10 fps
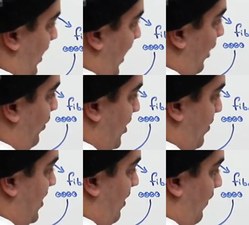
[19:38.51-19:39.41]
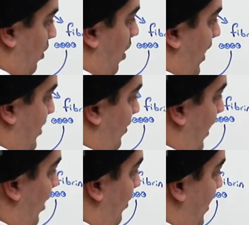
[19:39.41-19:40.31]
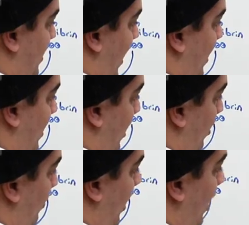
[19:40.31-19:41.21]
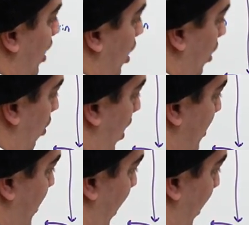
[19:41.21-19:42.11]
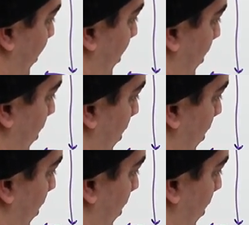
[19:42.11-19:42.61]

to the increased risk of clotting. So increased AT3 lost in